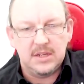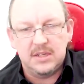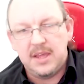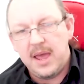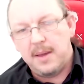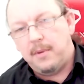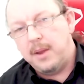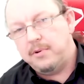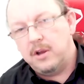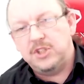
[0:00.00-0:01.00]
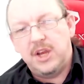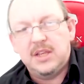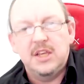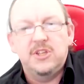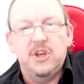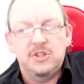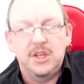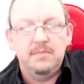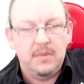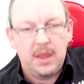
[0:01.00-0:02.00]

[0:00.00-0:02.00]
it is there, my project is using,